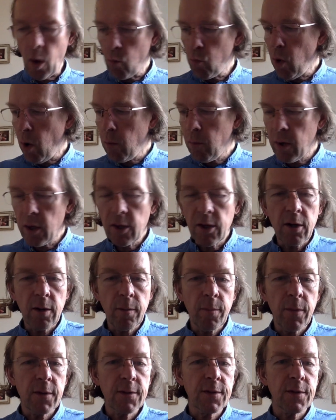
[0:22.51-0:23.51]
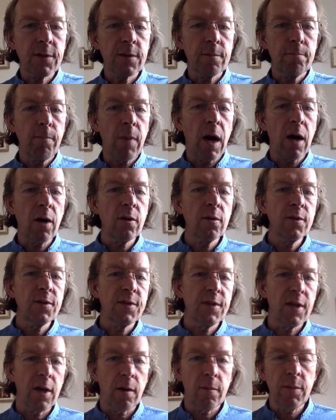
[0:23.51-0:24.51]
Warm welcome. This is Markus
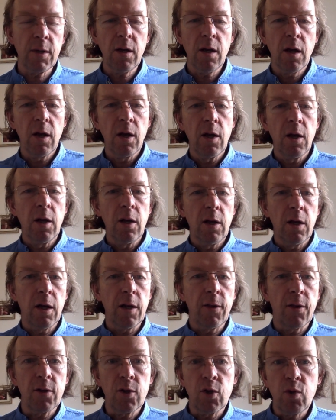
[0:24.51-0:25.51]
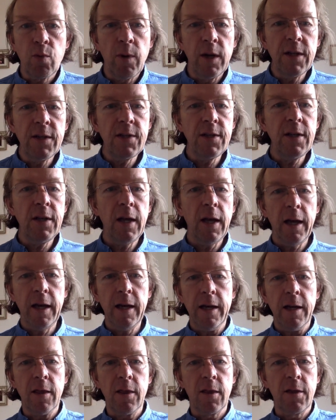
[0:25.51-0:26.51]
Termin at the
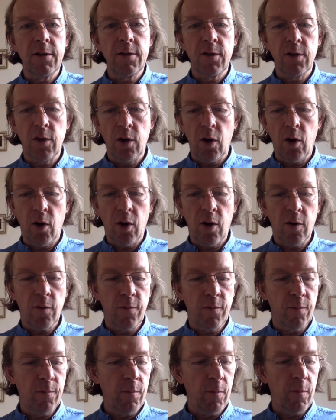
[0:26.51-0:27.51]
28th of